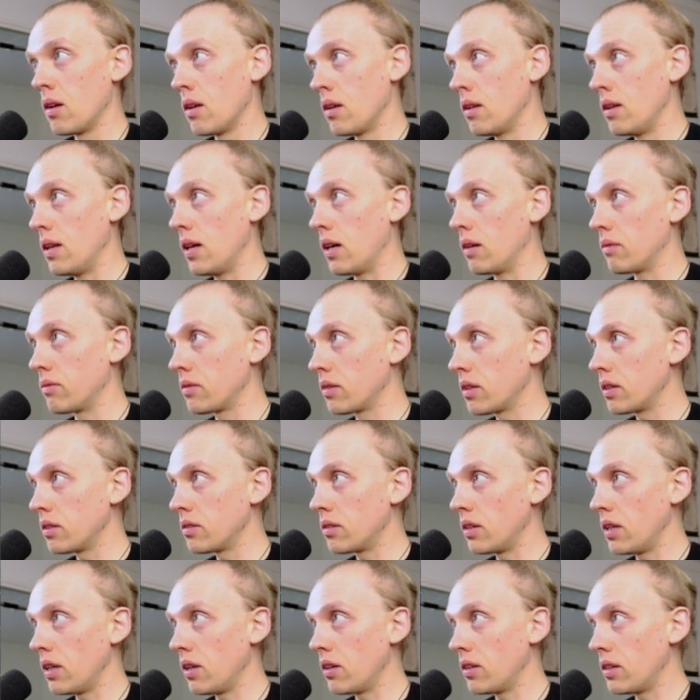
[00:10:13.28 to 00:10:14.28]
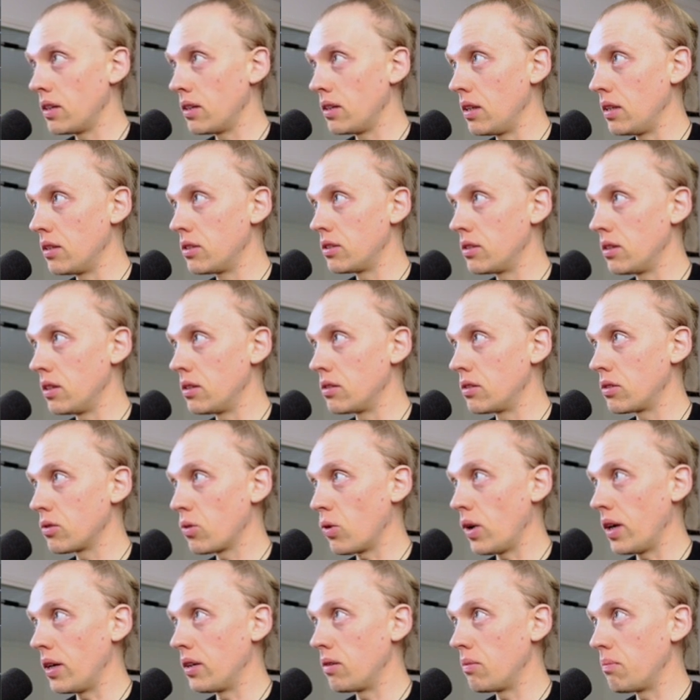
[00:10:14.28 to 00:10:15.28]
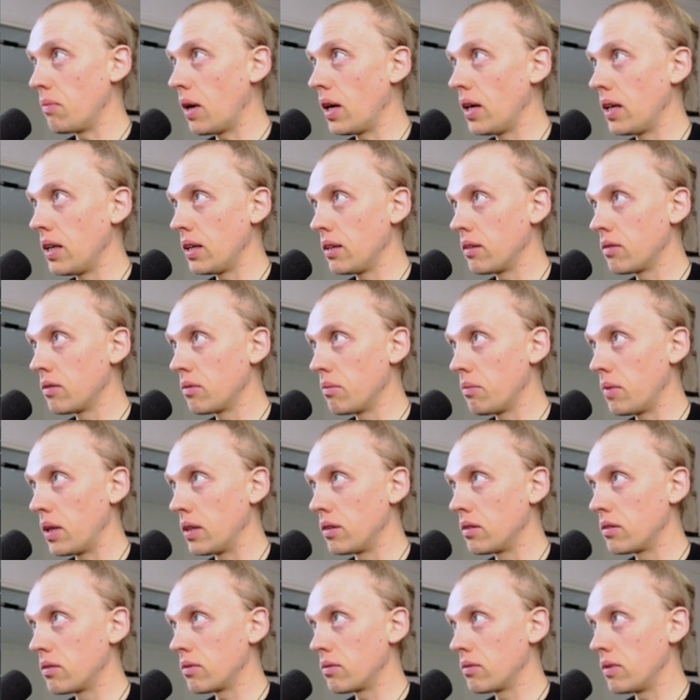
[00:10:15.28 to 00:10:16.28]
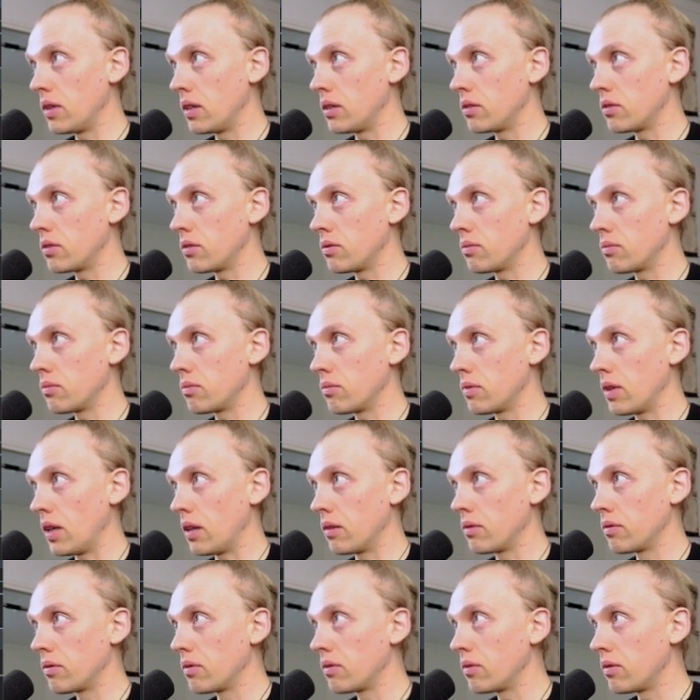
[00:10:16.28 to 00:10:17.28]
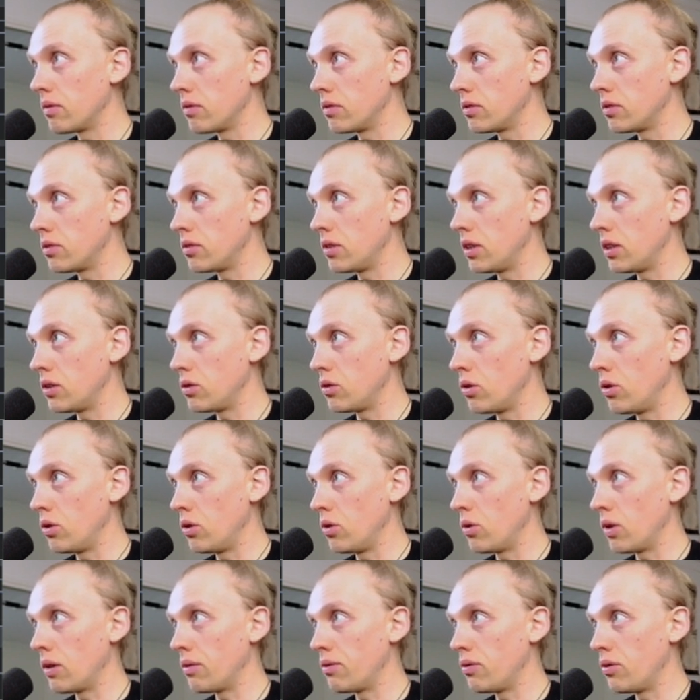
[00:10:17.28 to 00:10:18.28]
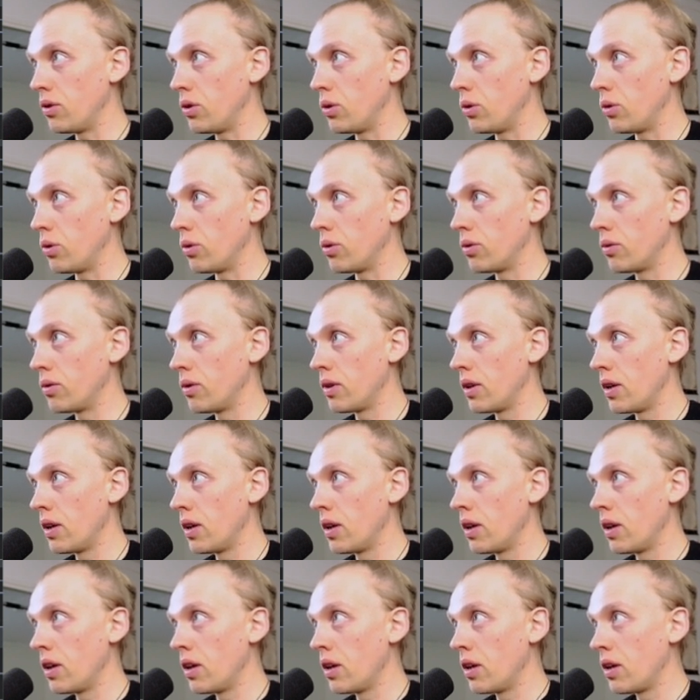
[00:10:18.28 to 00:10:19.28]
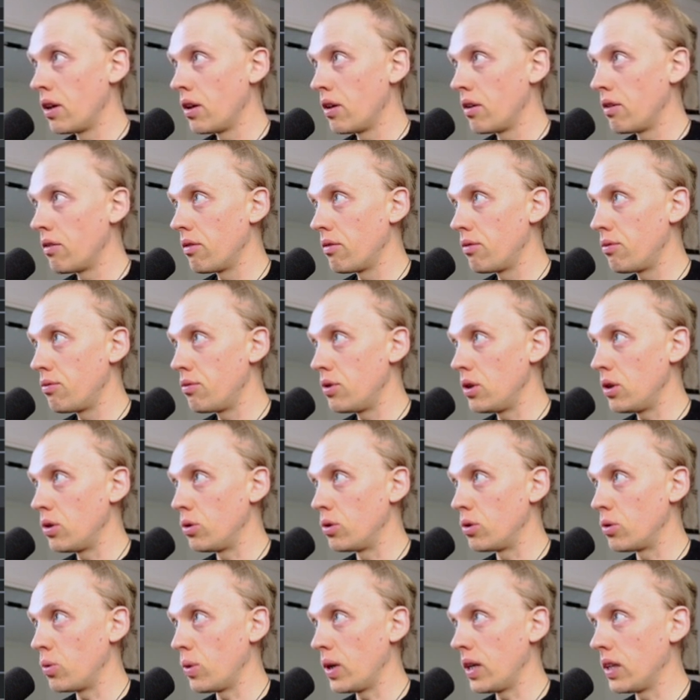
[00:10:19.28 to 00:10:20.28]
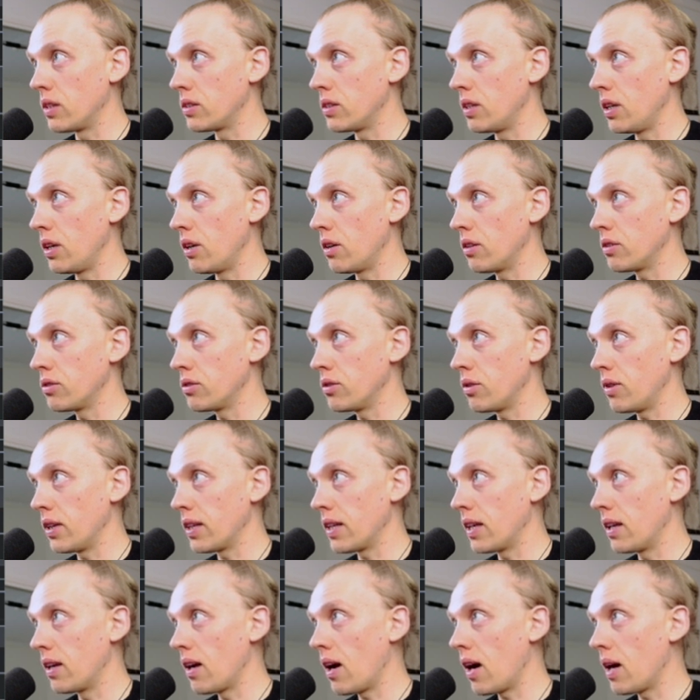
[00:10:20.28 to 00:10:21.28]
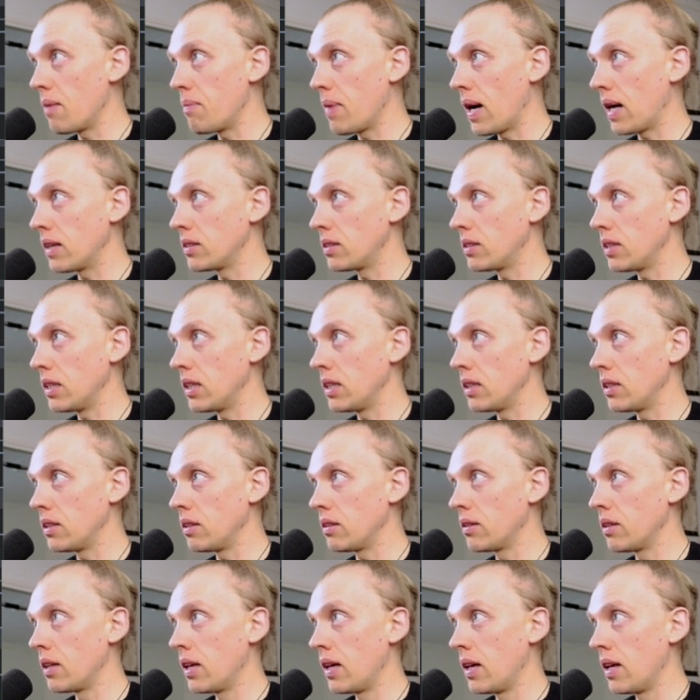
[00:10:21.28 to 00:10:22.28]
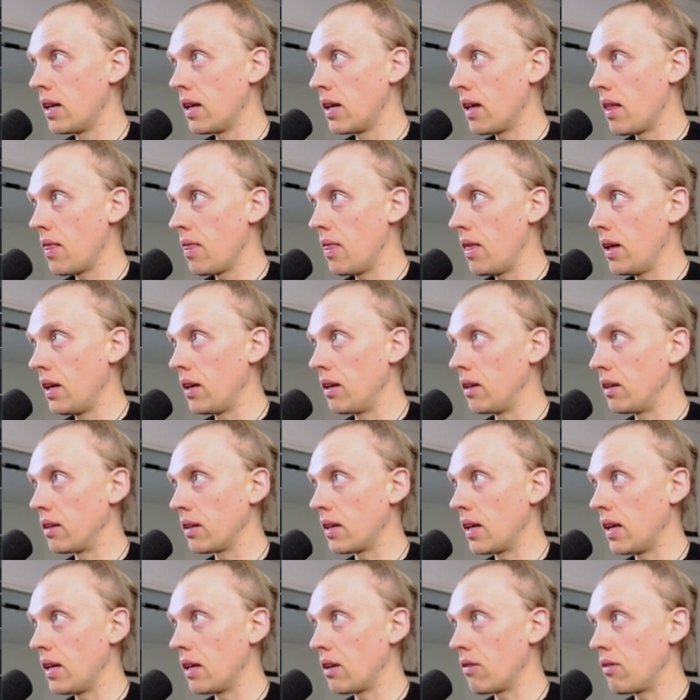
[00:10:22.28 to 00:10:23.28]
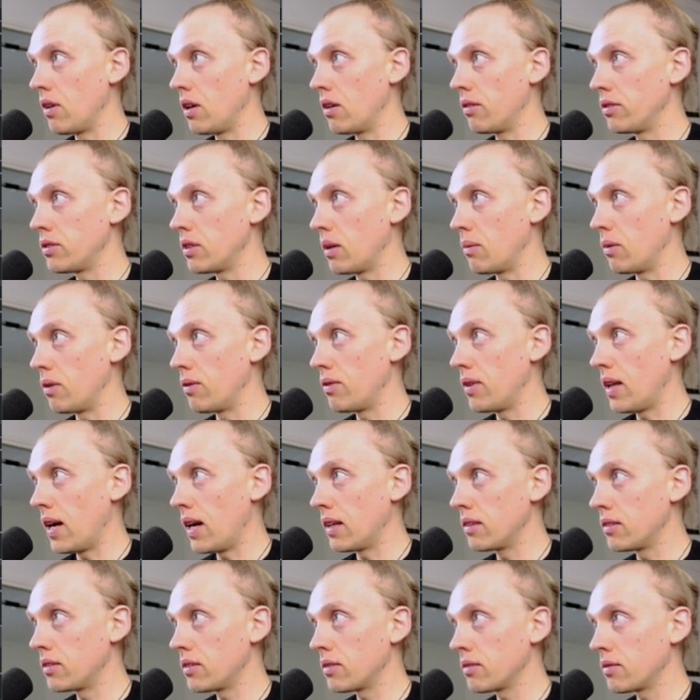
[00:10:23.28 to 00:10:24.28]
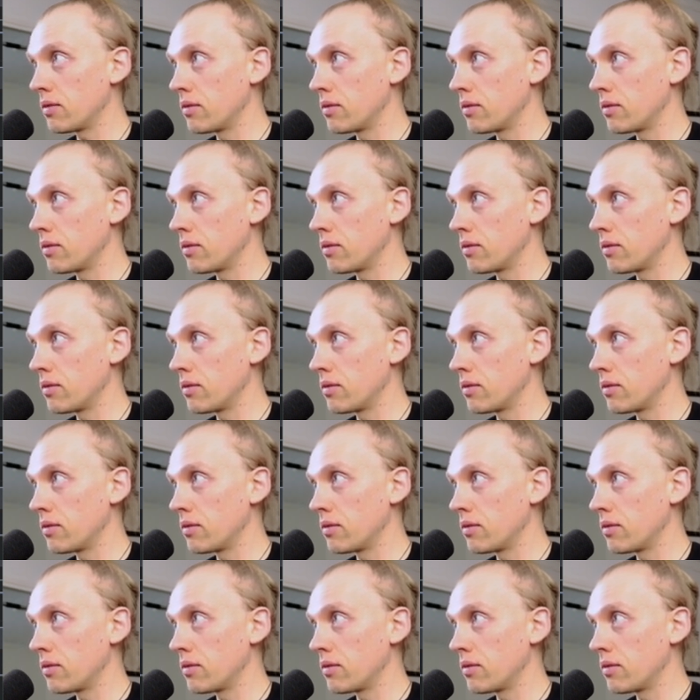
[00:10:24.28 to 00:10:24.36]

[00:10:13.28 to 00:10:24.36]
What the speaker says: Yeah, you can hear that it's quite muddy, but it's, yeah, just need to do a few tweaks here. So again, high passing, then getting rid of some of that.